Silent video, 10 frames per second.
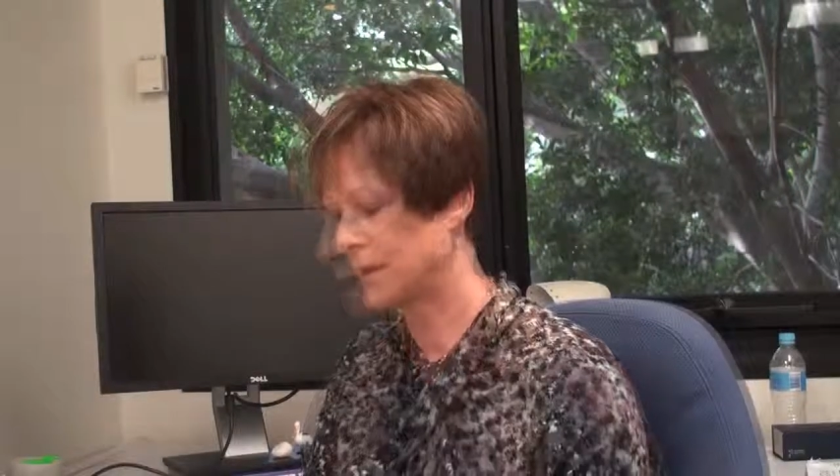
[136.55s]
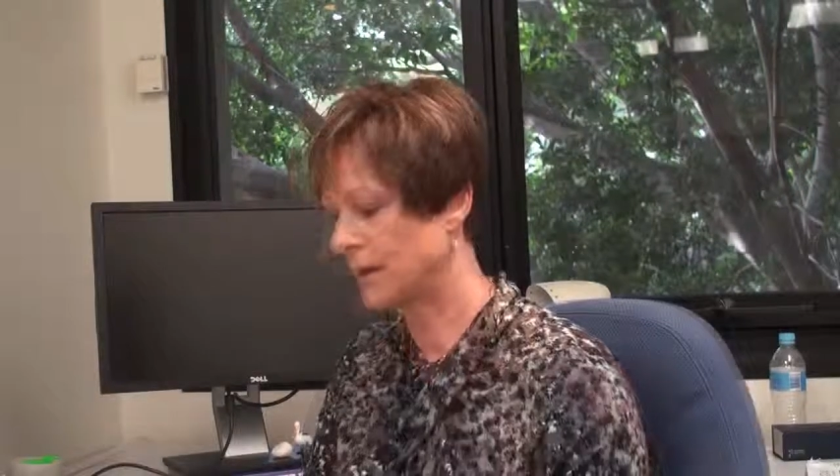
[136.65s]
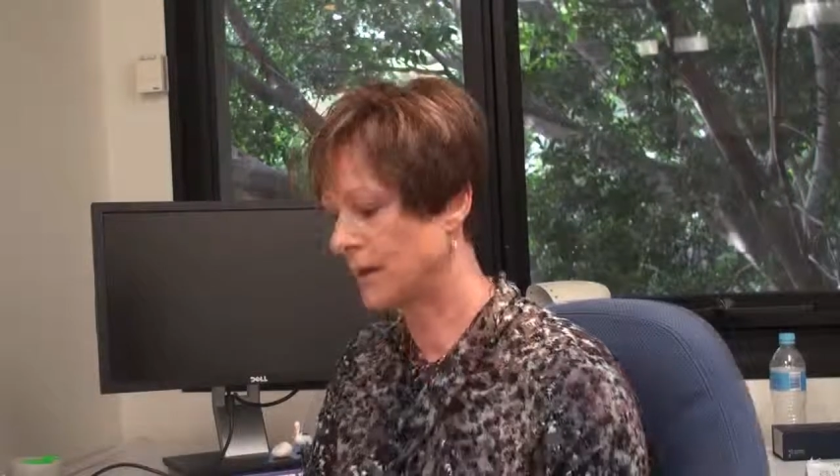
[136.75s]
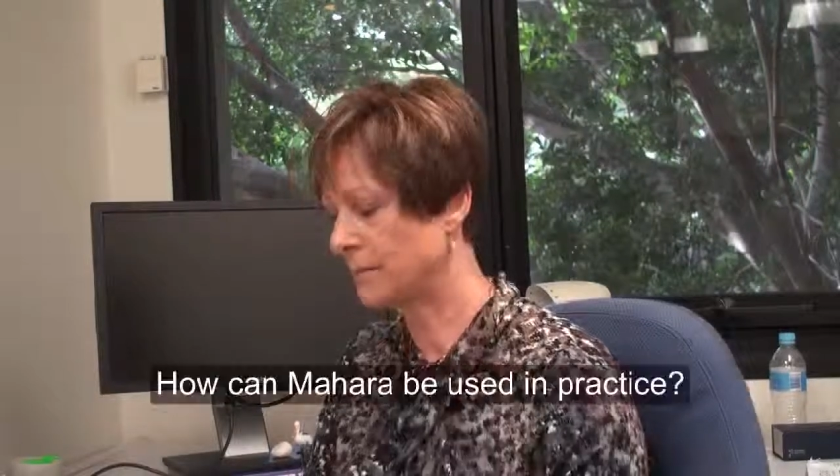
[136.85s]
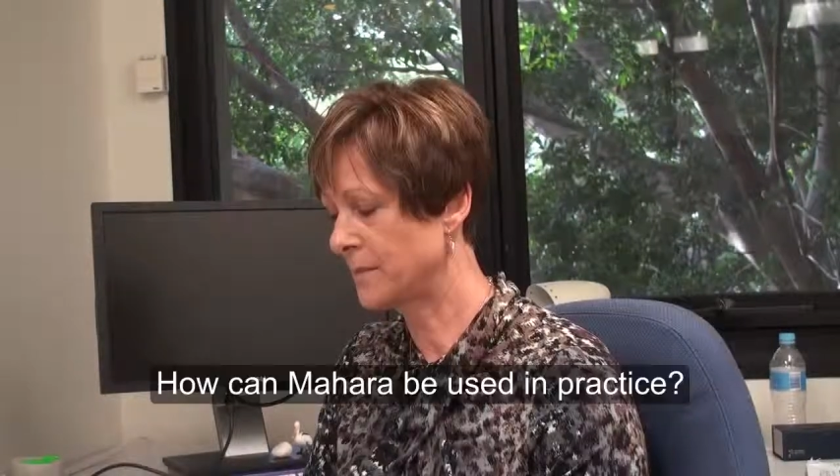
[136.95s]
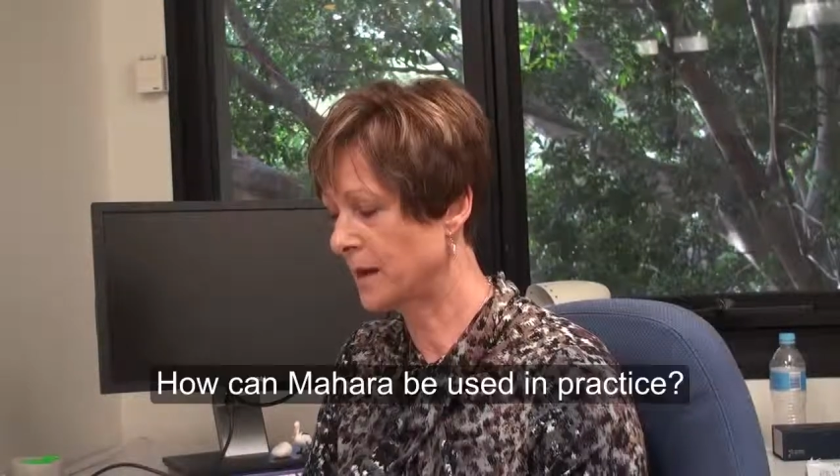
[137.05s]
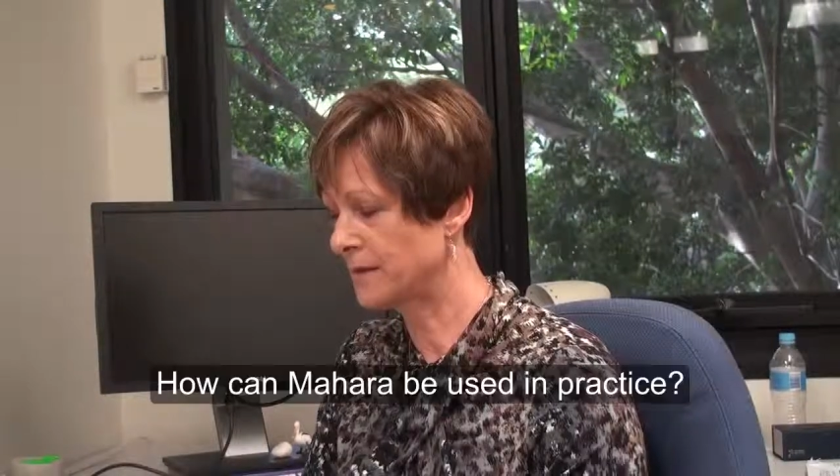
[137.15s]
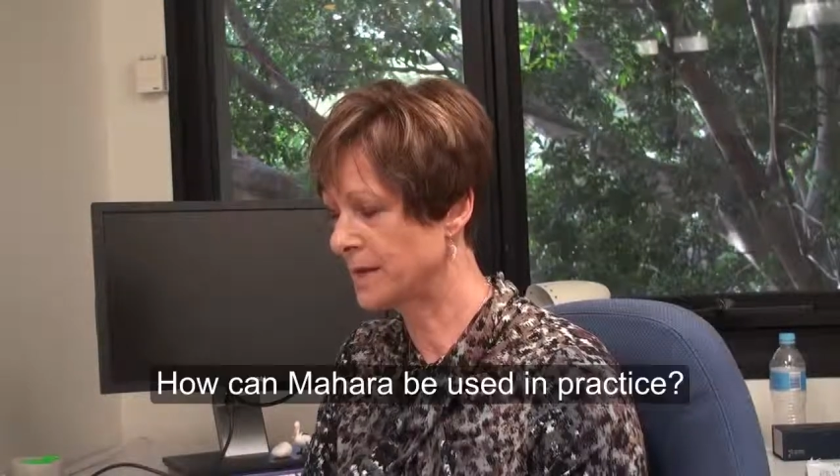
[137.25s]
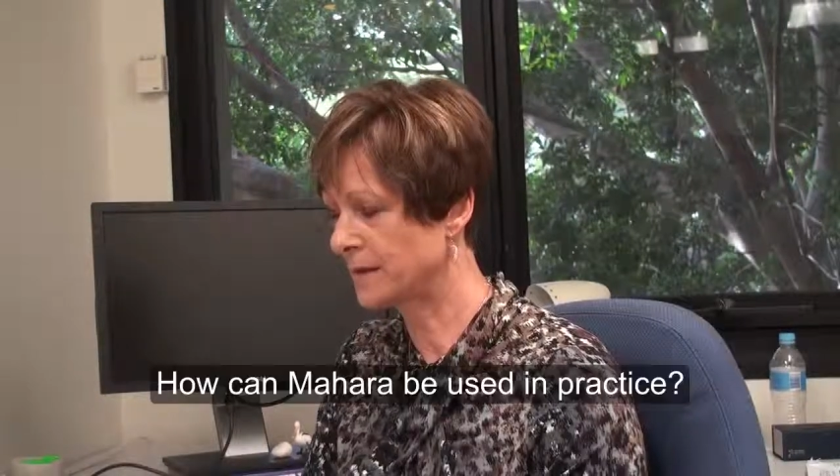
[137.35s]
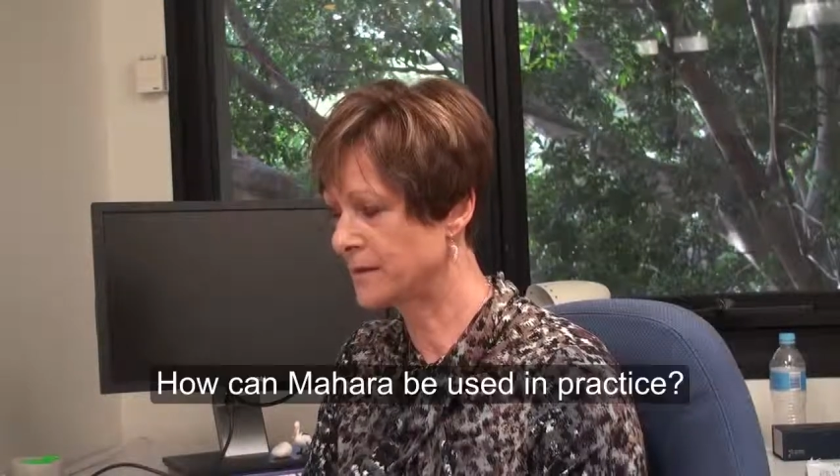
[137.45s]
I
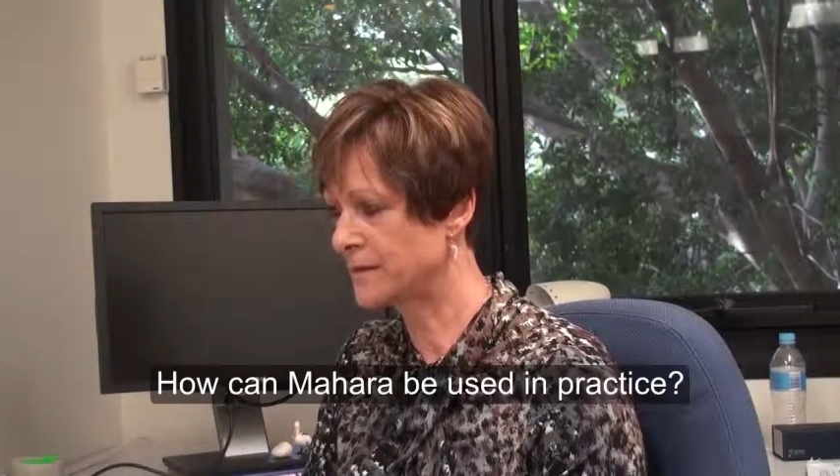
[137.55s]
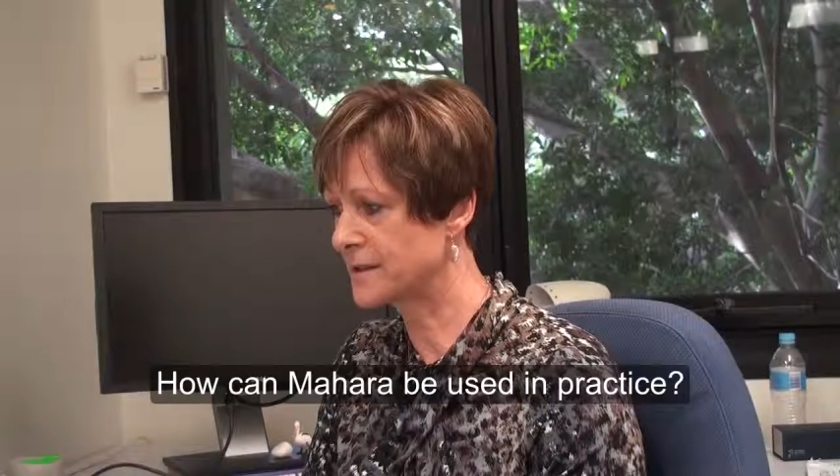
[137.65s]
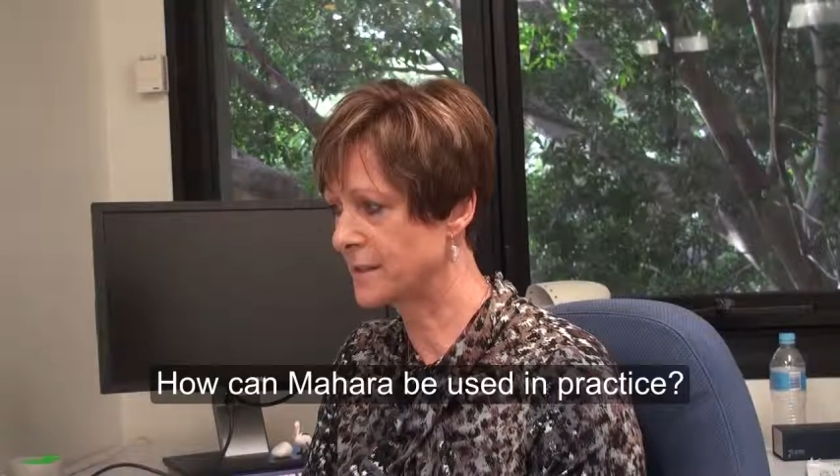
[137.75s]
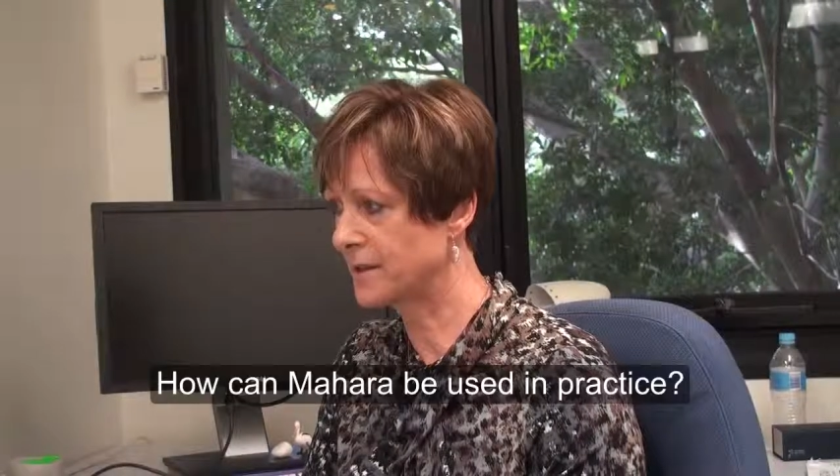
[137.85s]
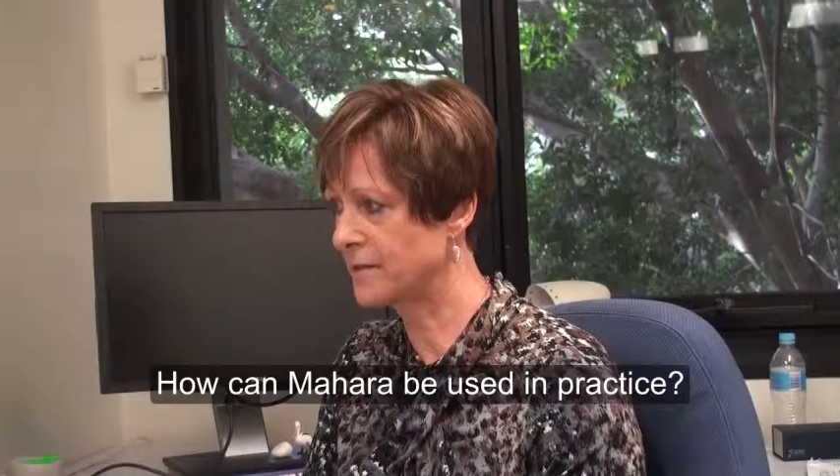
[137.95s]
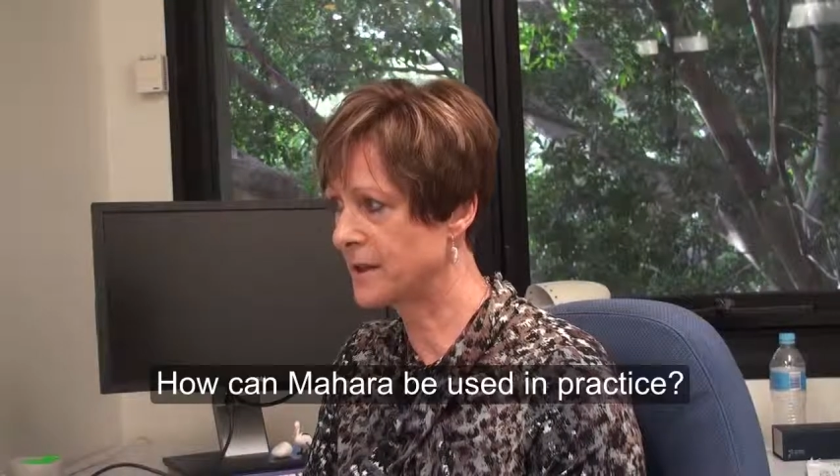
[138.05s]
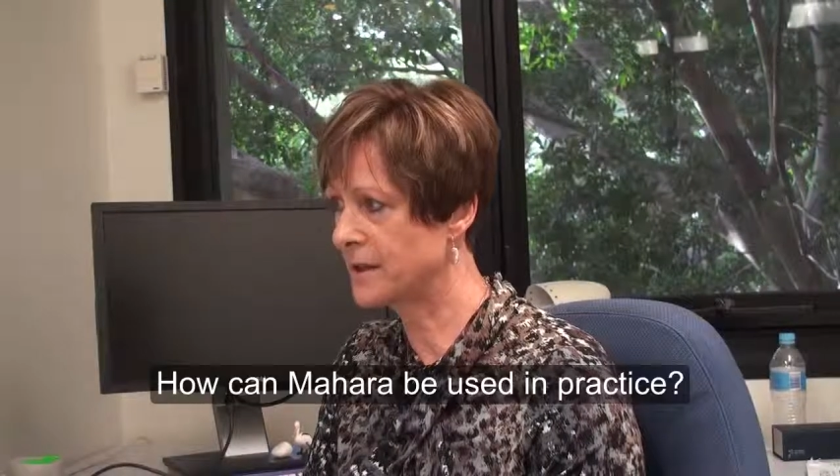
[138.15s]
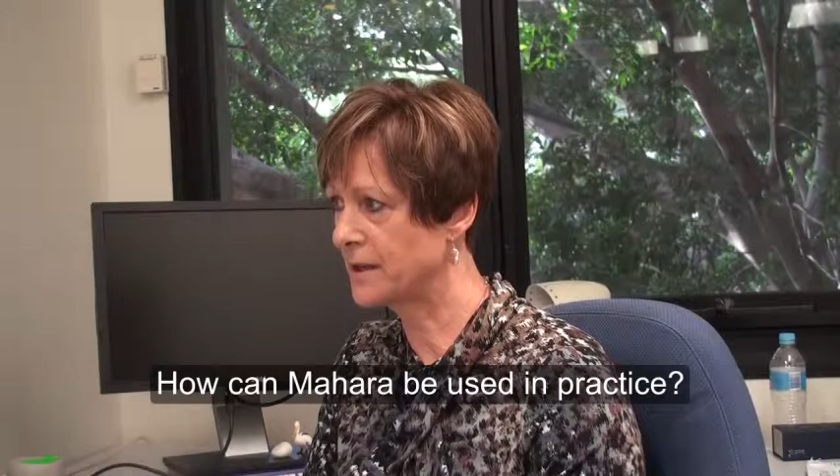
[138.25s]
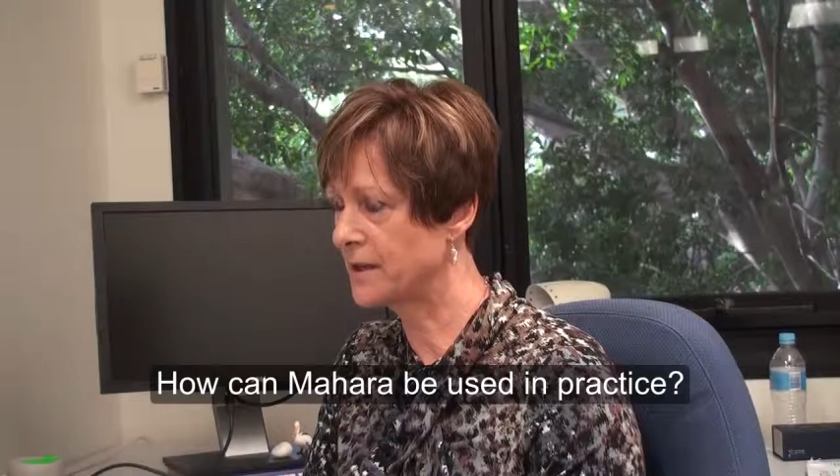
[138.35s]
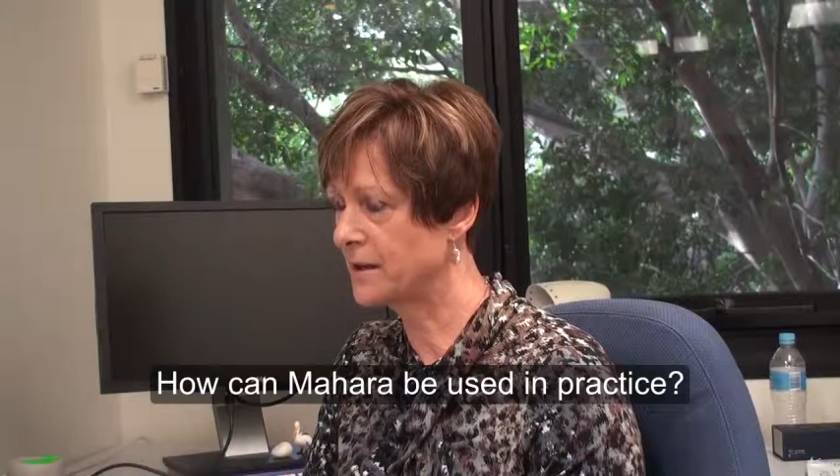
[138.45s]
think some of
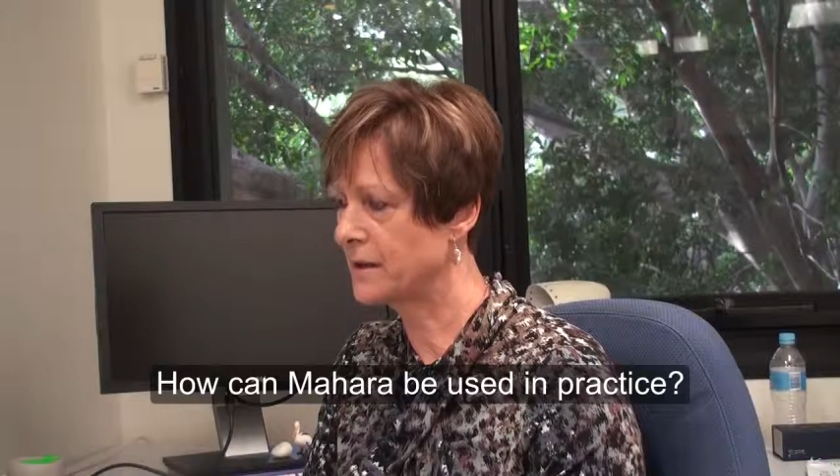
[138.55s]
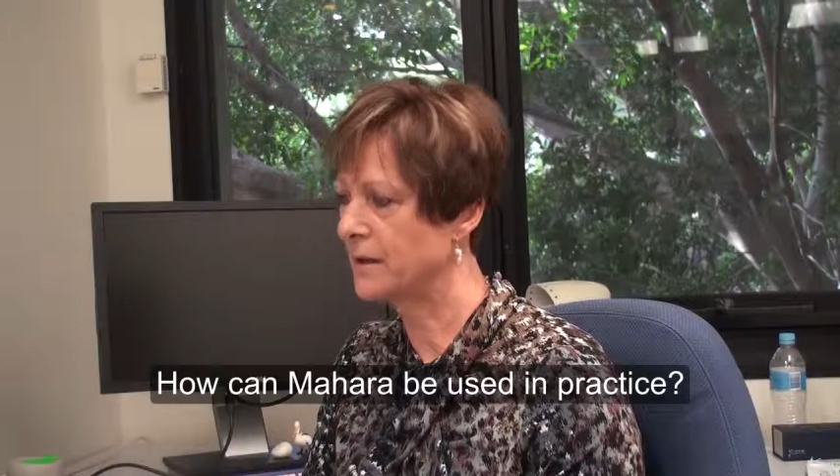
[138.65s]
the